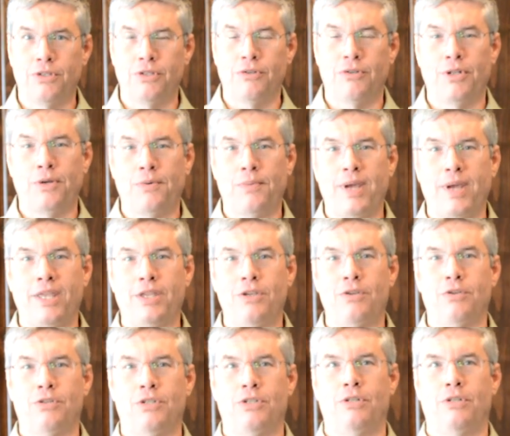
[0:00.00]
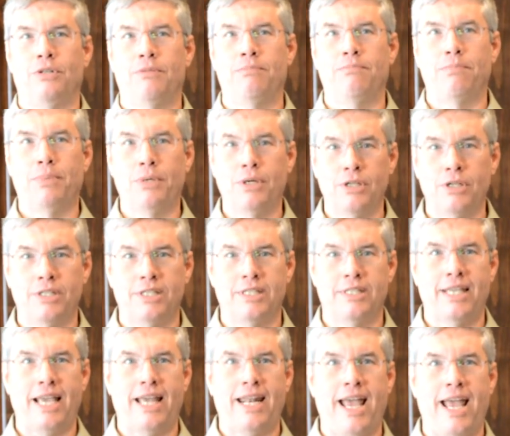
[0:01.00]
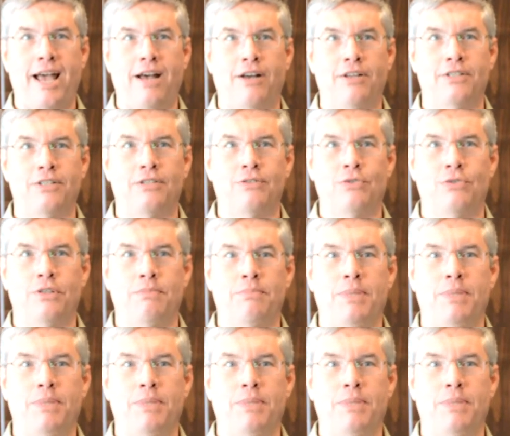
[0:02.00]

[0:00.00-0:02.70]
The only way you could purchase that house would